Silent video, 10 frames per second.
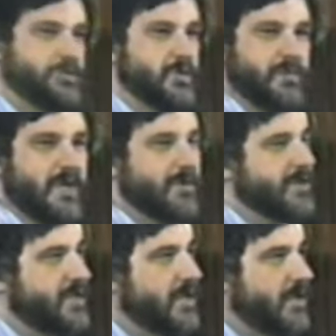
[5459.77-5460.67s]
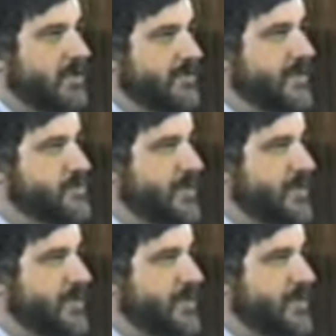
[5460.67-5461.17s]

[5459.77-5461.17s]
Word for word: You shouldn't be able to tell these